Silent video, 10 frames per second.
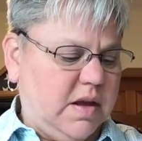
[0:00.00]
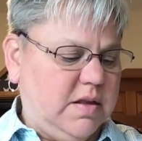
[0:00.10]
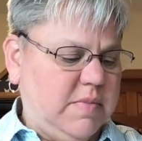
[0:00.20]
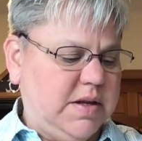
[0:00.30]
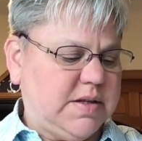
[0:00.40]

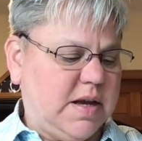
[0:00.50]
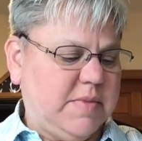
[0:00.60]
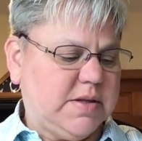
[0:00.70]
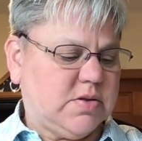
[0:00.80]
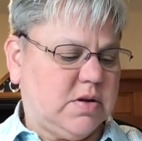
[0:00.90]
In the
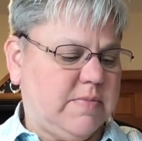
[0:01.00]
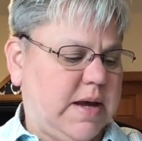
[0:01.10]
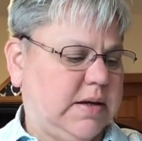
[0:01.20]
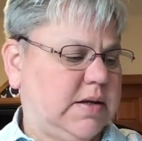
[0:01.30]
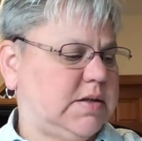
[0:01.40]
meantime, it's sort of
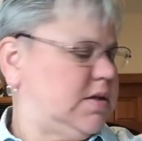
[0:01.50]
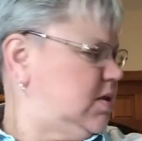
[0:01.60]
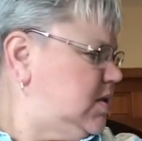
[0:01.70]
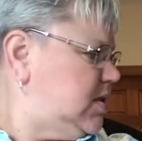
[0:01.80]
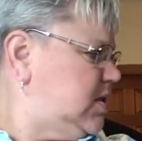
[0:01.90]

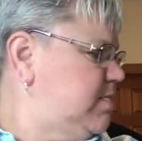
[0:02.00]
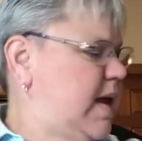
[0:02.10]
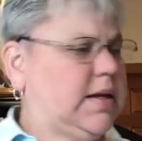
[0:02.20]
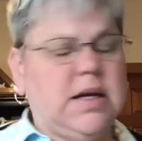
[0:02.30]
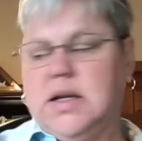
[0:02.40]

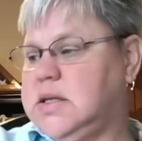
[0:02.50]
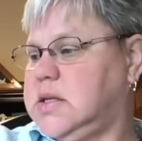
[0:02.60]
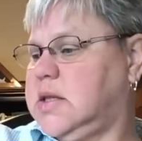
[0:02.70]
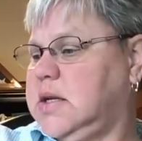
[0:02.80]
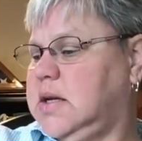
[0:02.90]
magneted
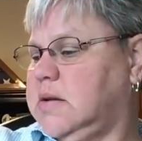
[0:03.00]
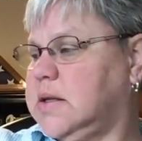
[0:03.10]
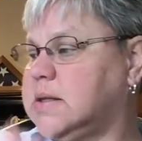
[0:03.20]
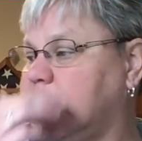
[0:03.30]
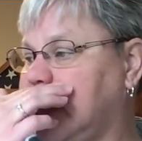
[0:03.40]
to the needle
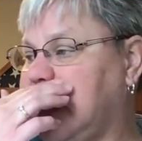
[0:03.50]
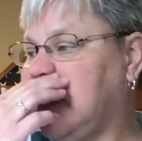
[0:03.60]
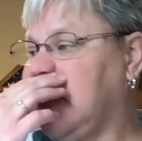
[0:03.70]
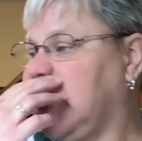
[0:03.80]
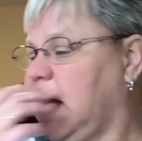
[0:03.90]
that's in there.
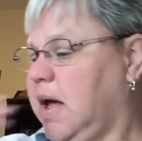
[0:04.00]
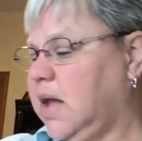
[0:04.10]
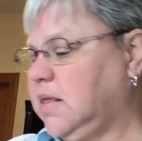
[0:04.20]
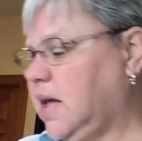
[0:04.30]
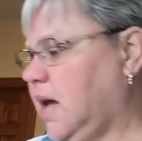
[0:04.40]

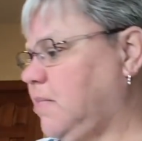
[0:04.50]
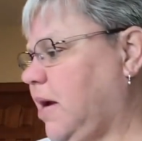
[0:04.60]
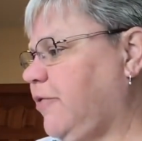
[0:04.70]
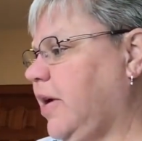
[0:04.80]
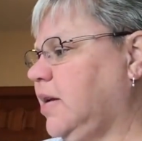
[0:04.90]
And then
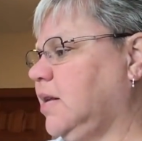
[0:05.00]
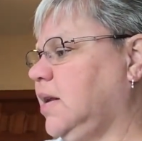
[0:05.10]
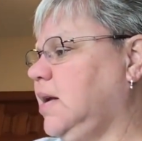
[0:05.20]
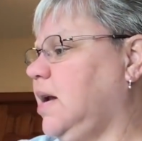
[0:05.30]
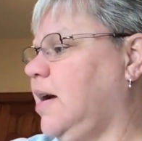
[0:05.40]
my friend
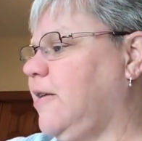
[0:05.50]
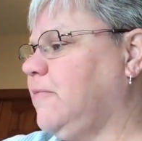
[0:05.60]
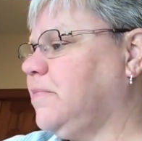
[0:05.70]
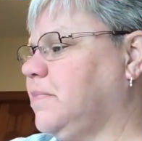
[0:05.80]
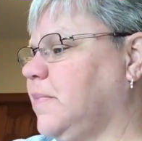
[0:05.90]

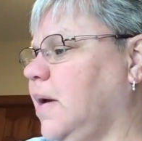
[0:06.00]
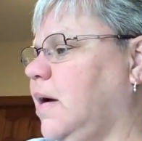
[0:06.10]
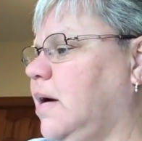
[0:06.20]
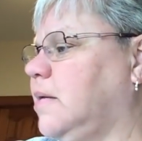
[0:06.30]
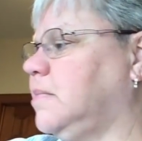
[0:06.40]
Linda
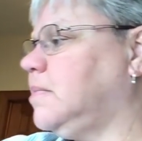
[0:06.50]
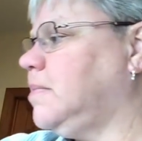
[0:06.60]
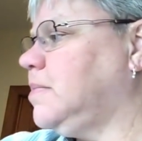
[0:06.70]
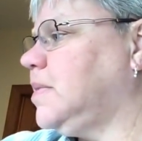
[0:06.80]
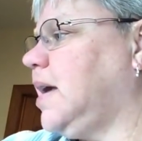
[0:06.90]

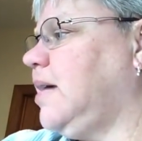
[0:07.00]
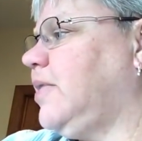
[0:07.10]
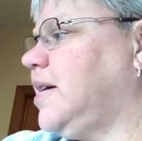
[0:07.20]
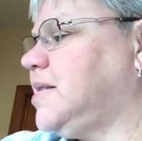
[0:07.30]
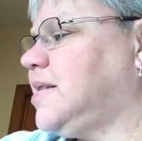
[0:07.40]

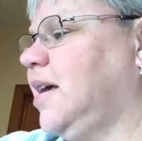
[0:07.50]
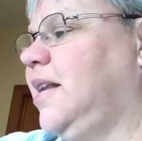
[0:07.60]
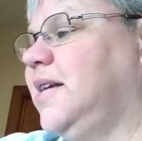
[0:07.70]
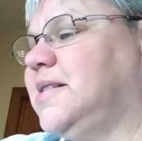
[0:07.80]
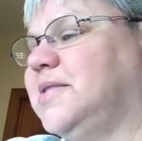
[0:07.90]
gave us,
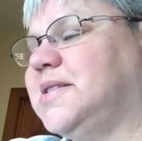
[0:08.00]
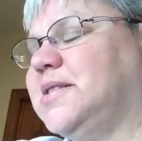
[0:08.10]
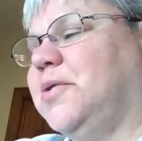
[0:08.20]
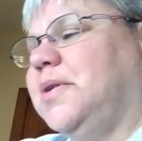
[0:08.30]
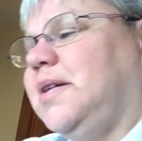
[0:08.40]
this was
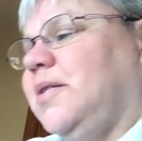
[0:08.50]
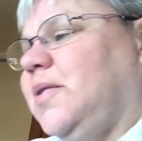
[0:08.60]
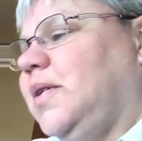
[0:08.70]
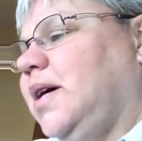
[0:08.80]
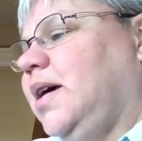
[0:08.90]
so
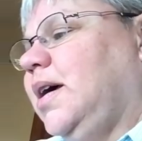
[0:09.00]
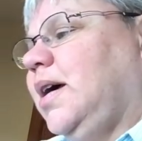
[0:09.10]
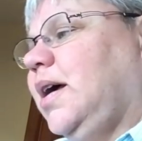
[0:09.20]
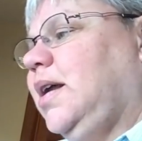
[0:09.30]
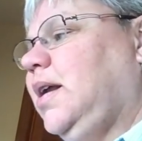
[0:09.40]
cute,
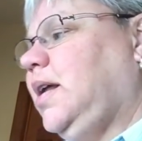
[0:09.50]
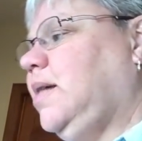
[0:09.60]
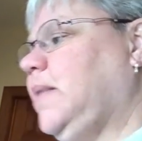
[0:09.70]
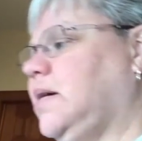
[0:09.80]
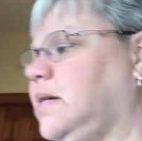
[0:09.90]
in an
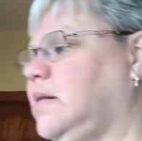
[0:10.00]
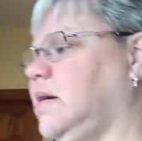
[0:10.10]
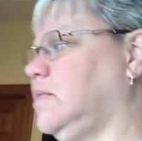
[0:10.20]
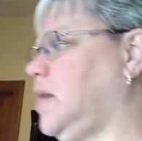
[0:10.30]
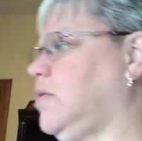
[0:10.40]
email,
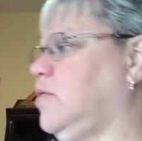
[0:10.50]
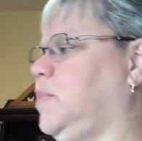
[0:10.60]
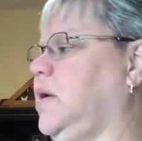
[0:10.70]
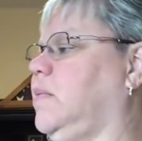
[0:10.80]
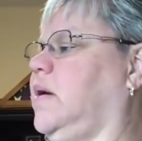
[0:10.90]
a
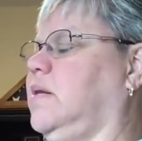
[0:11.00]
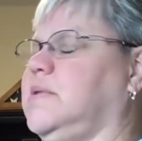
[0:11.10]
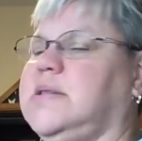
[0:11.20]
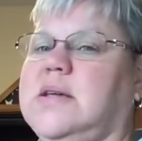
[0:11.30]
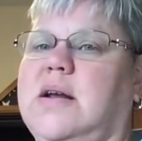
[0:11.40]
group email that
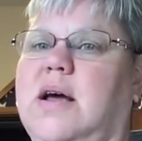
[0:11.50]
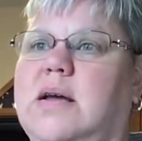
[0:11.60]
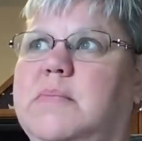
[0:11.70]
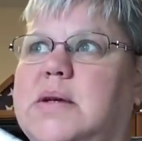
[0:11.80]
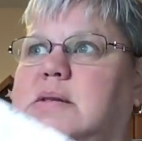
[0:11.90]
was sent, I